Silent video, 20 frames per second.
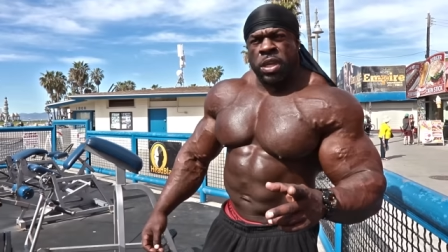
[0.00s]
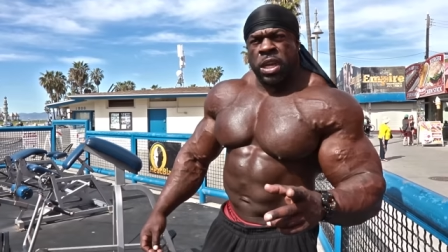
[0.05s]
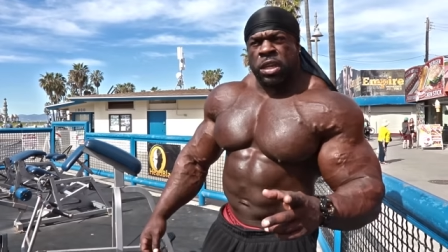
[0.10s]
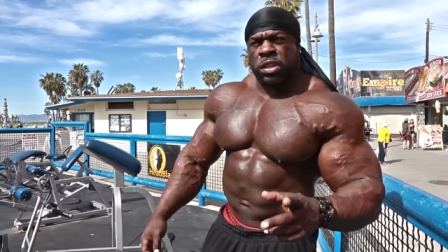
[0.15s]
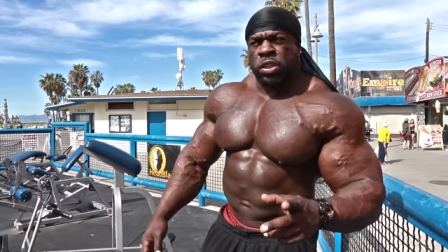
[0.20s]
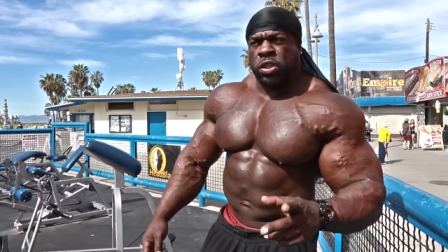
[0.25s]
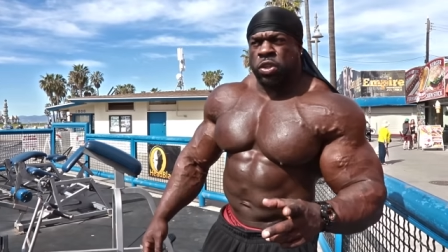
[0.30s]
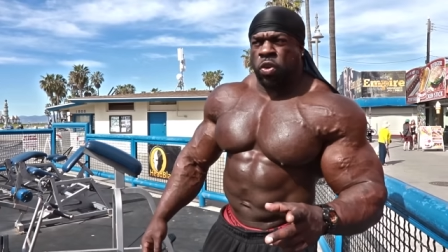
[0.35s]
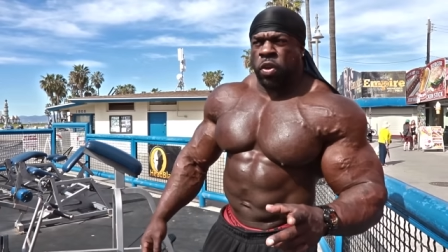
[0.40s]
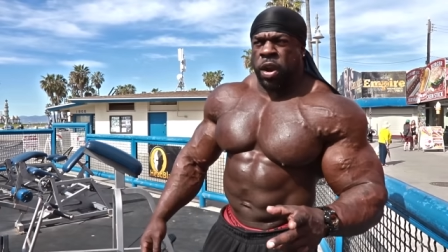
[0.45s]
Yeah,
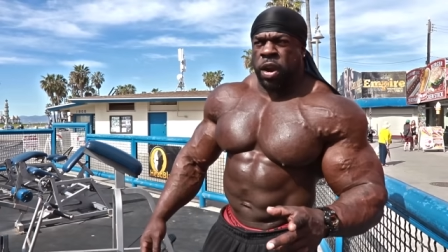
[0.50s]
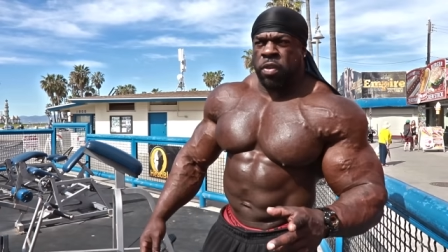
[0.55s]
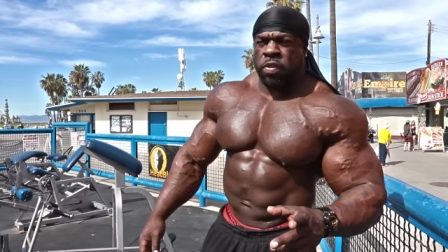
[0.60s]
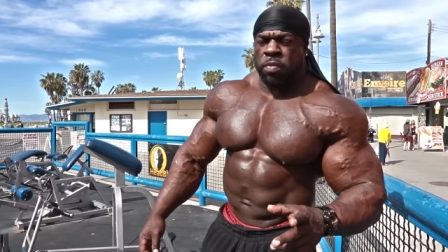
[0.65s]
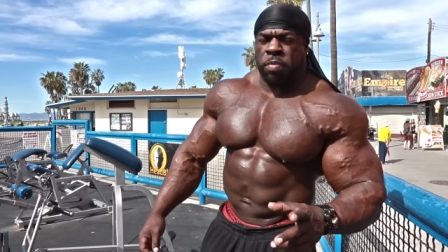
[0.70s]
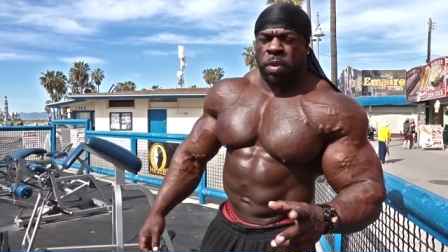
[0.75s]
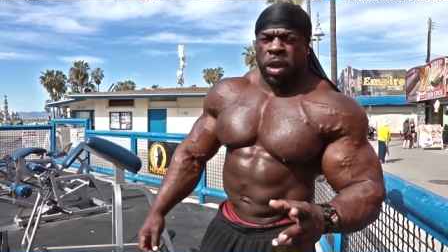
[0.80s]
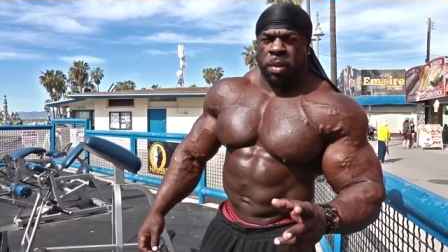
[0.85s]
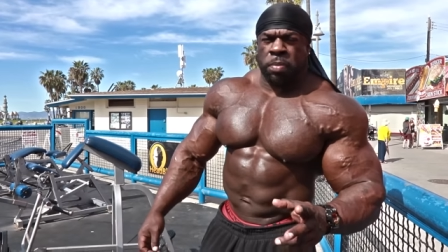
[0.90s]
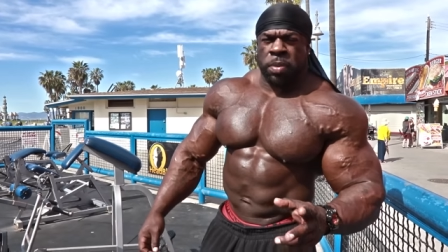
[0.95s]
so
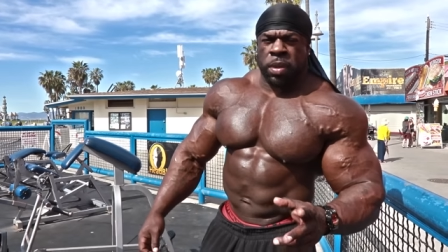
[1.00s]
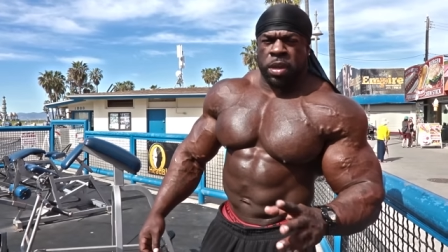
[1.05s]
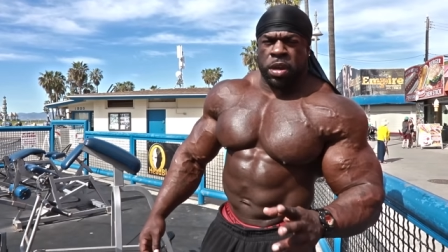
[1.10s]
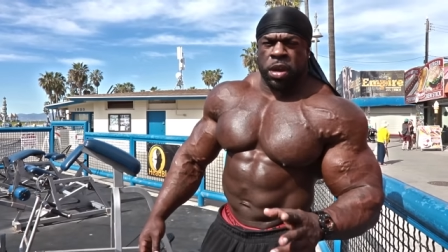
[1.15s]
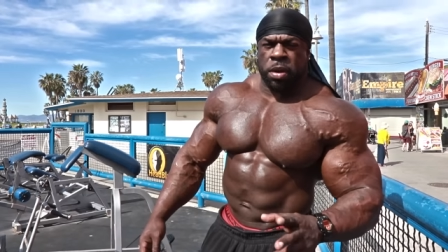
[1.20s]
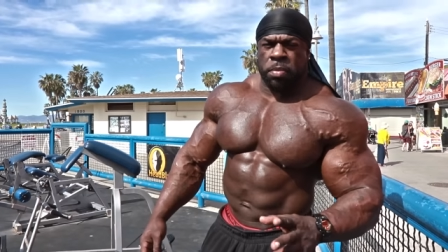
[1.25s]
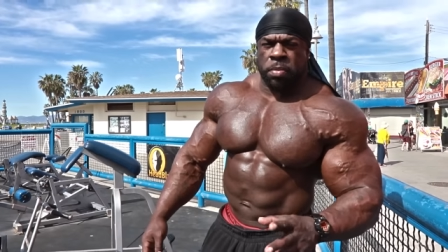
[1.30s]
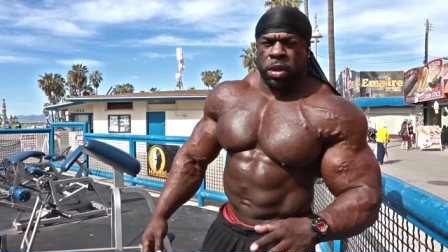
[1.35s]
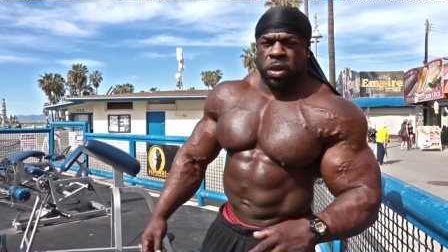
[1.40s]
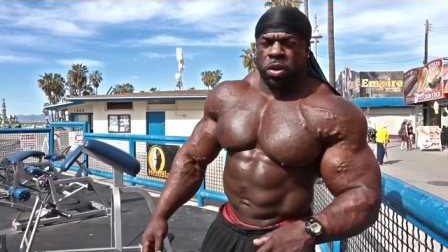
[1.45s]
everybody been
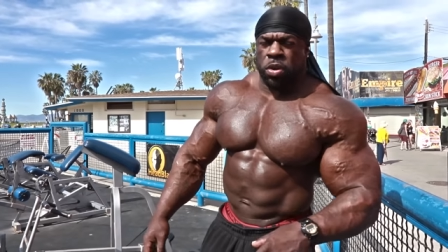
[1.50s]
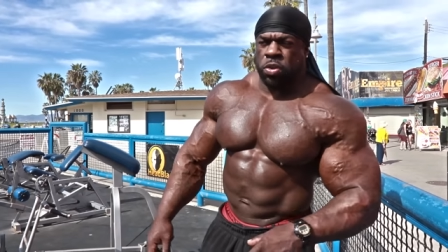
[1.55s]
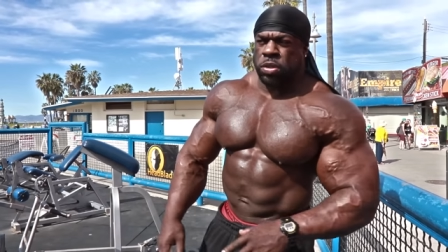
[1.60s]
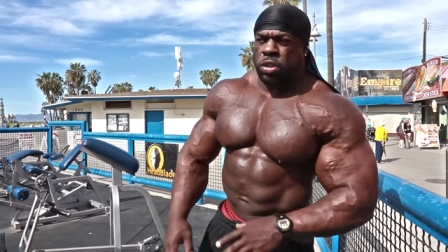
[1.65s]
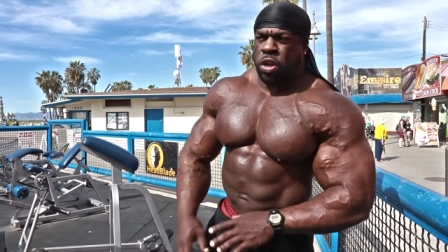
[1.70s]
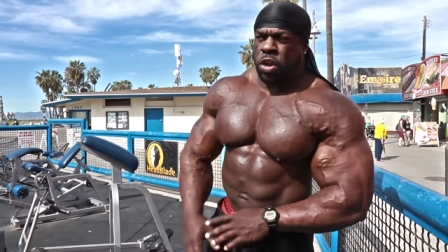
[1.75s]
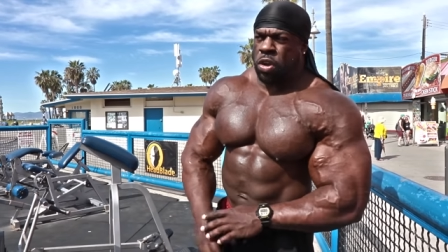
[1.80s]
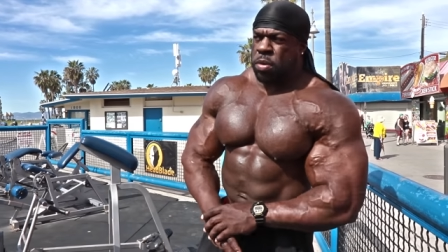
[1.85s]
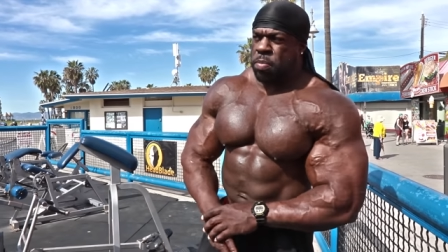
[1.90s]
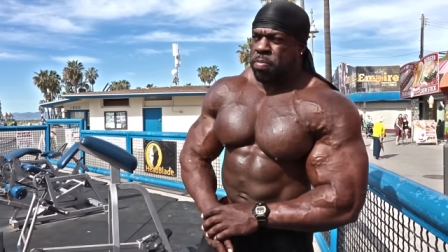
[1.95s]
coming on
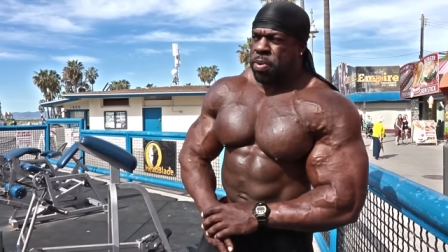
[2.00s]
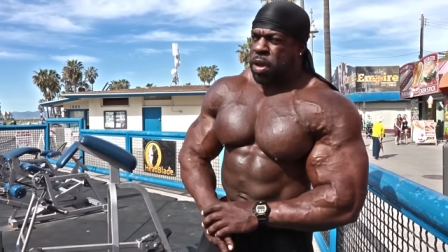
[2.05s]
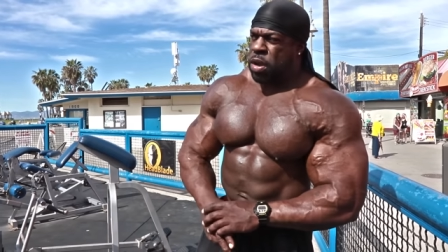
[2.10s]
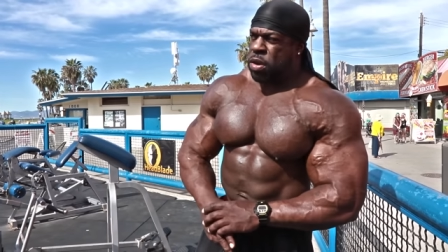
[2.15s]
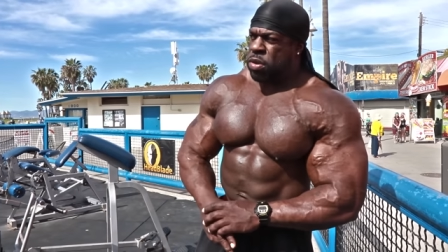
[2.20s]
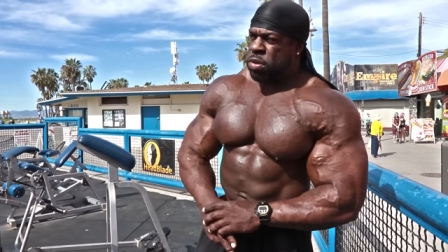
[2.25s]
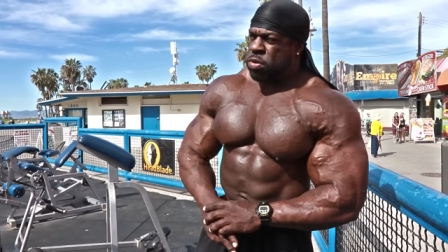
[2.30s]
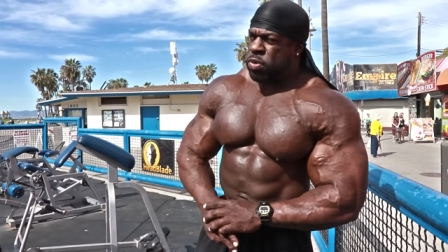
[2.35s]
talking about